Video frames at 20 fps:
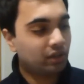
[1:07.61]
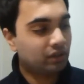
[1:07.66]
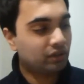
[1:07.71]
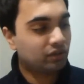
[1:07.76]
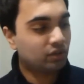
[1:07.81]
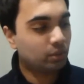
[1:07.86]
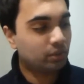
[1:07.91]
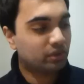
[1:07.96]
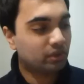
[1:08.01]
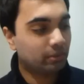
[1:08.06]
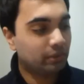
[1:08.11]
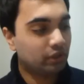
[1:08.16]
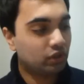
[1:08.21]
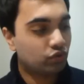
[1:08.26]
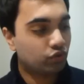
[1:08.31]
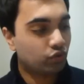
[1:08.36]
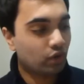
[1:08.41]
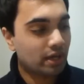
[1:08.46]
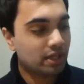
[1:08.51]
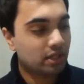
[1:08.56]
There's always something
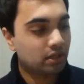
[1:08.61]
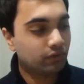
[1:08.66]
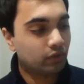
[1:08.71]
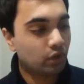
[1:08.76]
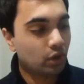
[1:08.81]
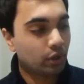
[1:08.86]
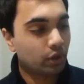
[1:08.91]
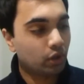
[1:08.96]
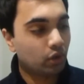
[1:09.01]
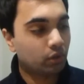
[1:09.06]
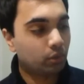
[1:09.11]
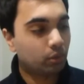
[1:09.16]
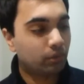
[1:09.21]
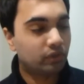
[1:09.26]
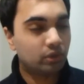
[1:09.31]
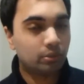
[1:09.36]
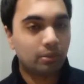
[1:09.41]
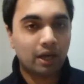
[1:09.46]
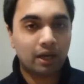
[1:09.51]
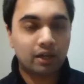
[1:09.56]
creative going on with
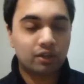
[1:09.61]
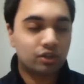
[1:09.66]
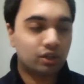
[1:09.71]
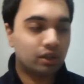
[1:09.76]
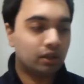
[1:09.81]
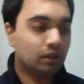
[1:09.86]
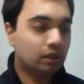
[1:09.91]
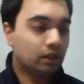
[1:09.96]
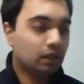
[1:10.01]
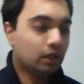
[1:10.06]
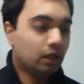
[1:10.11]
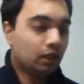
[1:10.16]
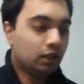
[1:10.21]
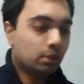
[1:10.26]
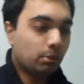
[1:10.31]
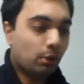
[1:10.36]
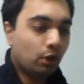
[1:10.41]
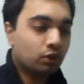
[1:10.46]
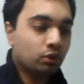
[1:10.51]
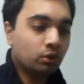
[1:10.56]
the packaging. The
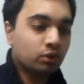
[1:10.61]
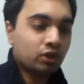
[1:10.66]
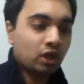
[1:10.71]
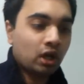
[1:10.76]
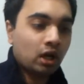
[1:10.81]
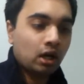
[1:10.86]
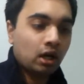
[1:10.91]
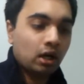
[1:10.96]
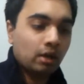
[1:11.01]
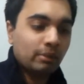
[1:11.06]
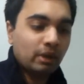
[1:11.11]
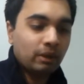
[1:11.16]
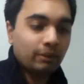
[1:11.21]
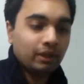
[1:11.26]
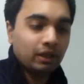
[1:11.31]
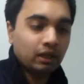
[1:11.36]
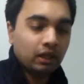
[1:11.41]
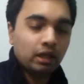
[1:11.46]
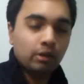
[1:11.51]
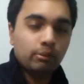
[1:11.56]
bottles are maybe
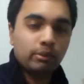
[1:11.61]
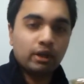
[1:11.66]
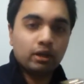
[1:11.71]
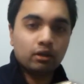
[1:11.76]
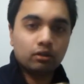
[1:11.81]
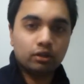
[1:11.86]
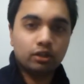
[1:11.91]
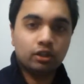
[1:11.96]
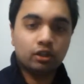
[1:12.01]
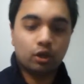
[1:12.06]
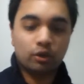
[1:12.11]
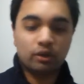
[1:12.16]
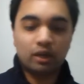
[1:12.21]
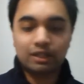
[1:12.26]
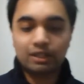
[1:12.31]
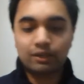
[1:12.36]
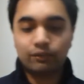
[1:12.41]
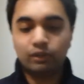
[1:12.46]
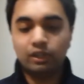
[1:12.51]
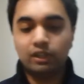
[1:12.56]
a little bit, you know, they're
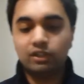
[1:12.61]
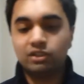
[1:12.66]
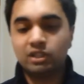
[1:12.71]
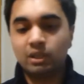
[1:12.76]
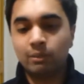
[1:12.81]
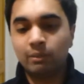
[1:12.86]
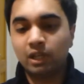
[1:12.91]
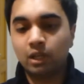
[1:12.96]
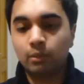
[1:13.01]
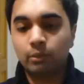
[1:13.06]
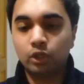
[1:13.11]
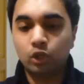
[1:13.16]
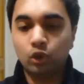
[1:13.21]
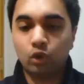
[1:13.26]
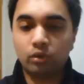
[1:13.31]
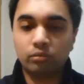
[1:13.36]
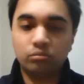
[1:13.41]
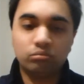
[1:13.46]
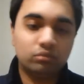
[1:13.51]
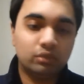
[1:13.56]
definitely similar, but
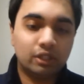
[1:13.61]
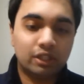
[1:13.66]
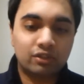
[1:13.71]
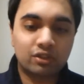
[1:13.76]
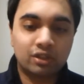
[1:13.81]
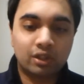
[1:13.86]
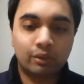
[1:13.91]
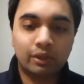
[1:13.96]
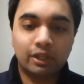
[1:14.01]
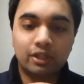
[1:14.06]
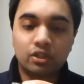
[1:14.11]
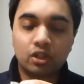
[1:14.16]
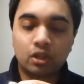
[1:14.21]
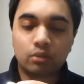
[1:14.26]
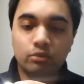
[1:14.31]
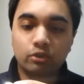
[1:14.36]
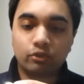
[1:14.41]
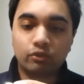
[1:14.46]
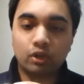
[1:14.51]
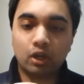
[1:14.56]
not necessarily in
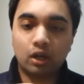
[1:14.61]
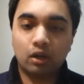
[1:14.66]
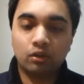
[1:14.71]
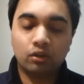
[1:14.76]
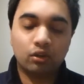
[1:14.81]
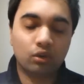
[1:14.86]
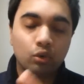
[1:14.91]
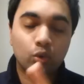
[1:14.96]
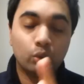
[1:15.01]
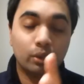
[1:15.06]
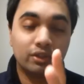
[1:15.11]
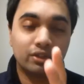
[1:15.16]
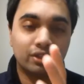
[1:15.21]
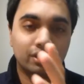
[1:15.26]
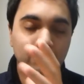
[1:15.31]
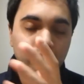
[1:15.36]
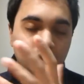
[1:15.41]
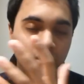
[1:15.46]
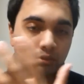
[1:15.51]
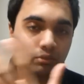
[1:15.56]
terms of, not always
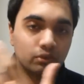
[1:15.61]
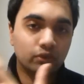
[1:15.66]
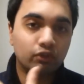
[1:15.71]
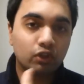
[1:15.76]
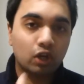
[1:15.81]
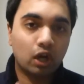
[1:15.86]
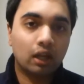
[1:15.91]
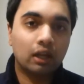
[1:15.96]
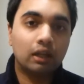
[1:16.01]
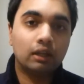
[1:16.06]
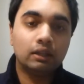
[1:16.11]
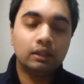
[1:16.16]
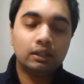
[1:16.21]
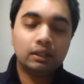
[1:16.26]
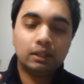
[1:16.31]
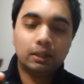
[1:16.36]
in terms of colour.